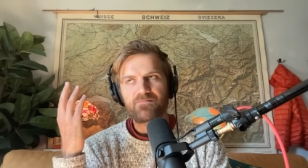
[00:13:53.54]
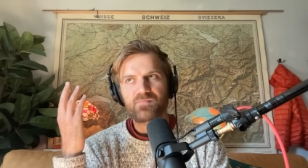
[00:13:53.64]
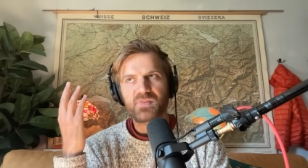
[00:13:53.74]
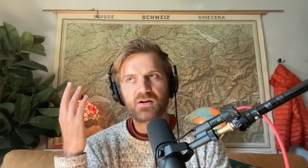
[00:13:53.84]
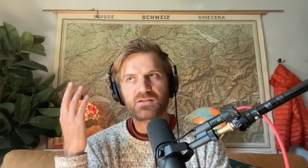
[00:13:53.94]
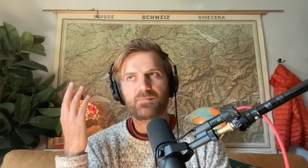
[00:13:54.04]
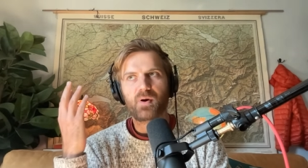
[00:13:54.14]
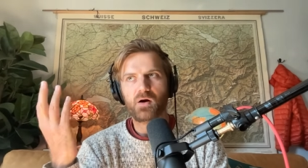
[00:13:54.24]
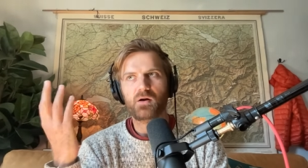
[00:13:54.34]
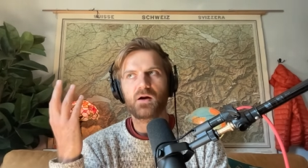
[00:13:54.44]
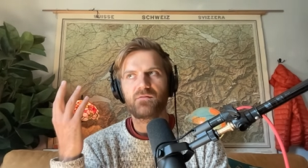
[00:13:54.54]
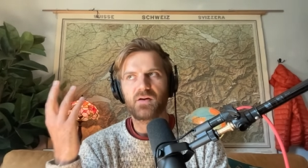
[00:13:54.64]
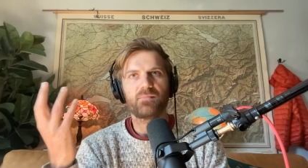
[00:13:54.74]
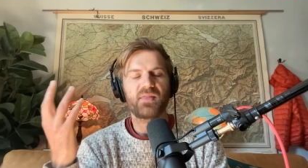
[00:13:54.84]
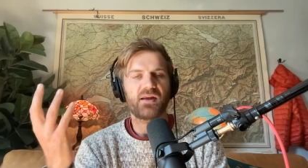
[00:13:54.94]
there's a part of
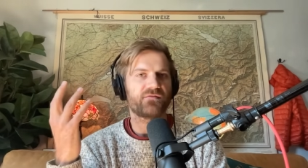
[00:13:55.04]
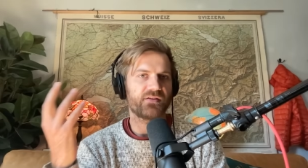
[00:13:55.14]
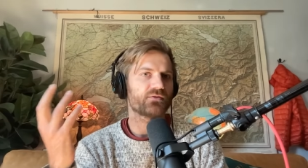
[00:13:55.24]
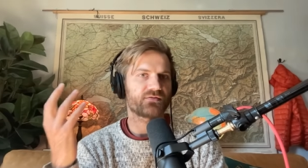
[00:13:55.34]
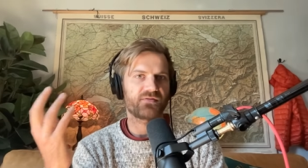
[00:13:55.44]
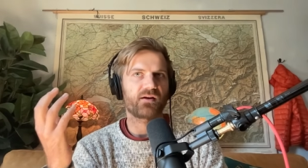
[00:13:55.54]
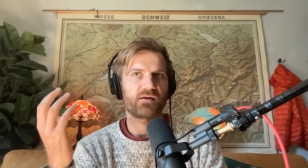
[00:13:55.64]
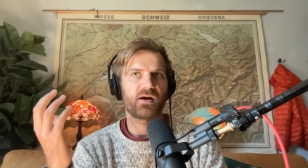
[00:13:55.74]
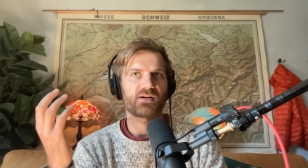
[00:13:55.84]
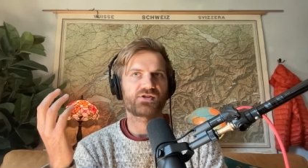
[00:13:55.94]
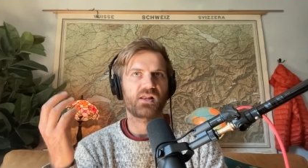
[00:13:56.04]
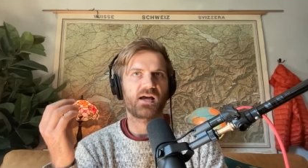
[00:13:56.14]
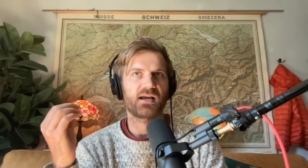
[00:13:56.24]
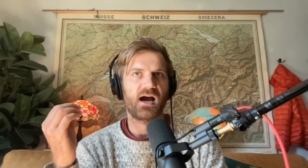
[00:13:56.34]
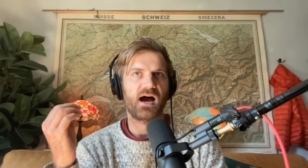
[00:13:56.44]
him that feels very much like